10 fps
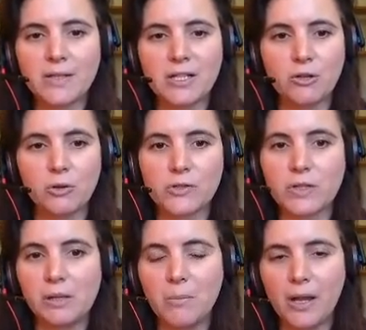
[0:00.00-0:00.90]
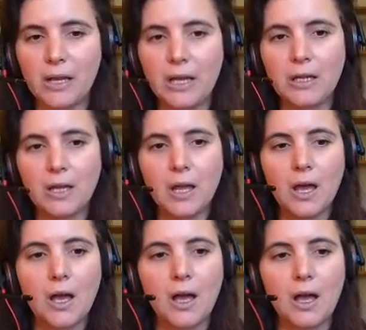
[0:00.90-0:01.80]
They don't cost any money,
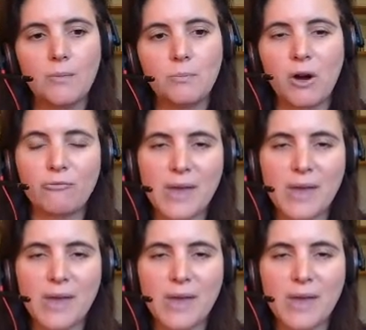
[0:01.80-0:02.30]
apart